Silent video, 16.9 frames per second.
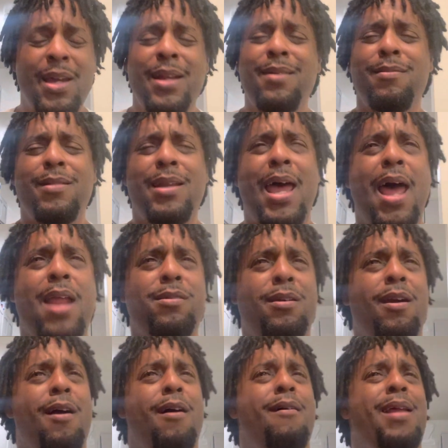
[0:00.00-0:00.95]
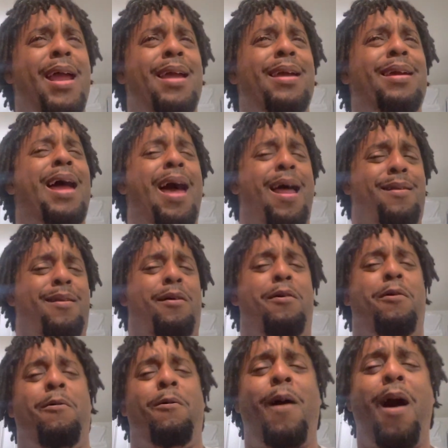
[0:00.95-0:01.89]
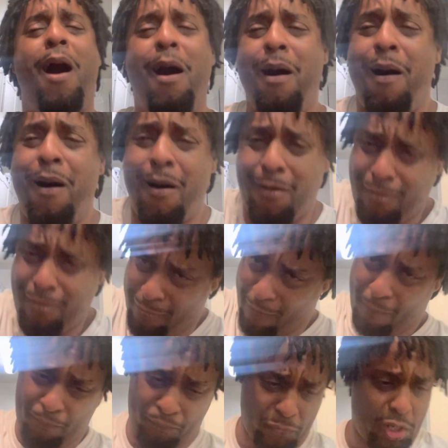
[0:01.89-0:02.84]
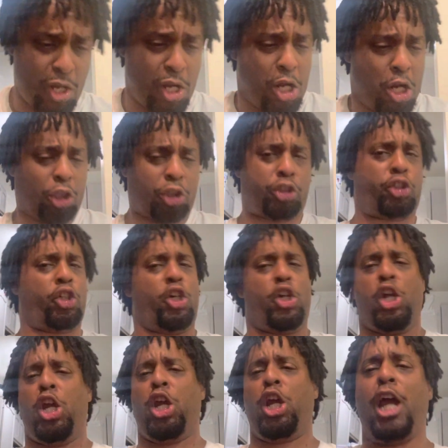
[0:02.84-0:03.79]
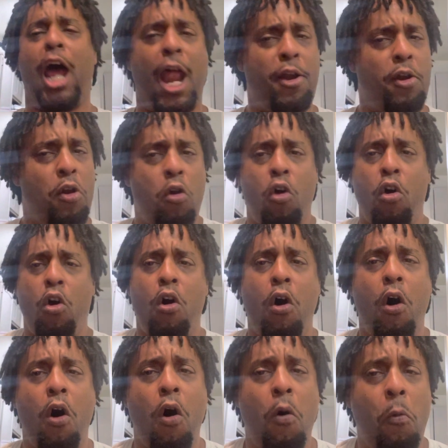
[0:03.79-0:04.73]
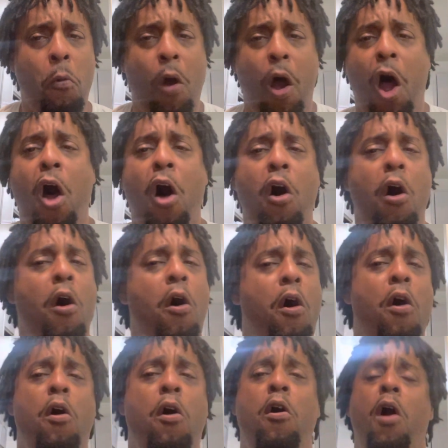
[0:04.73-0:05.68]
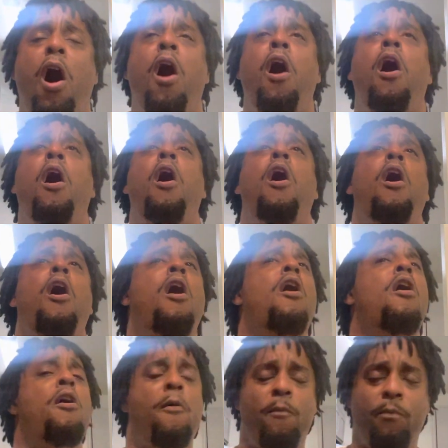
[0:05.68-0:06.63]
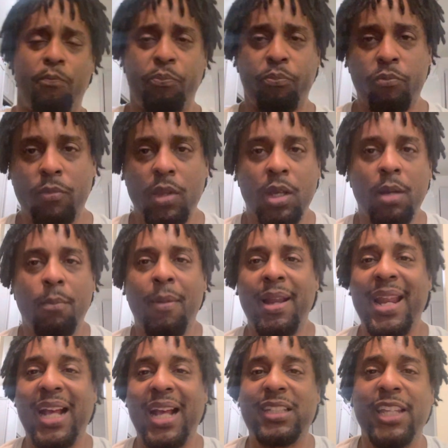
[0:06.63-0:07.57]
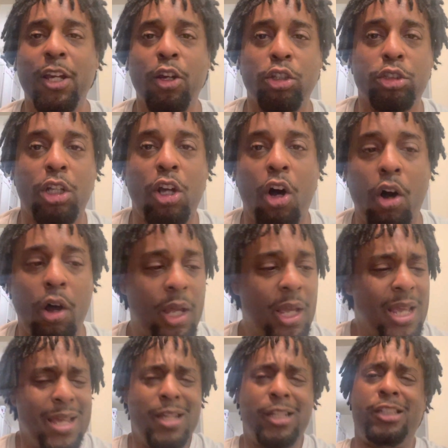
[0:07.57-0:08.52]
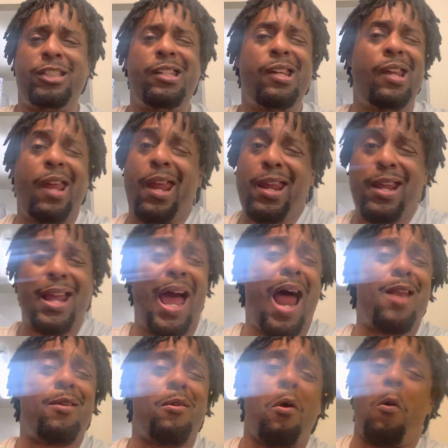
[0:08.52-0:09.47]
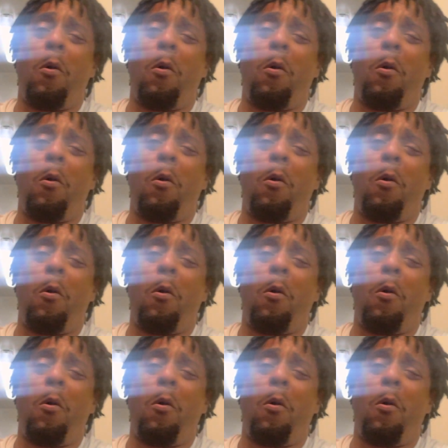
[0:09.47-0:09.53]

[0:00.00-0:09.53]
That girl ain't got no wall. She ain't got no wall. My next single is called She Ain't Got No